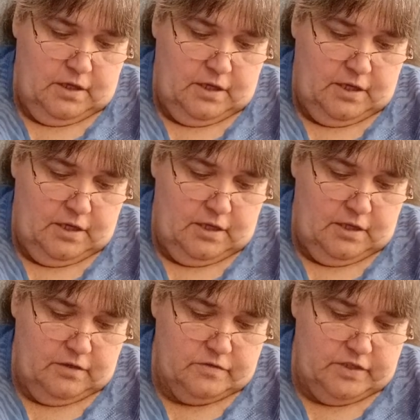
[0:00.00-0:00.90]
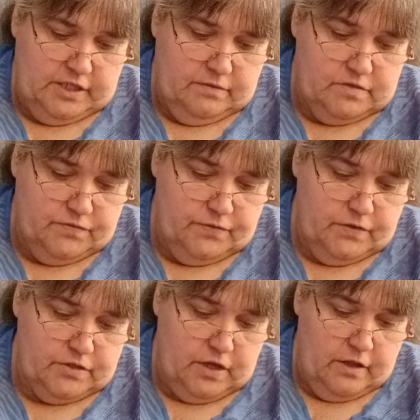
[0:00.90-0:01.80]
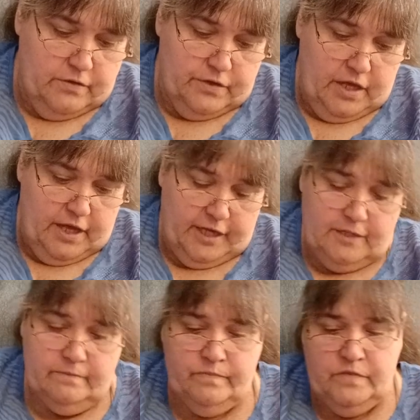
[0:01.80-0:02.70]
and it looks like it was for $1.09.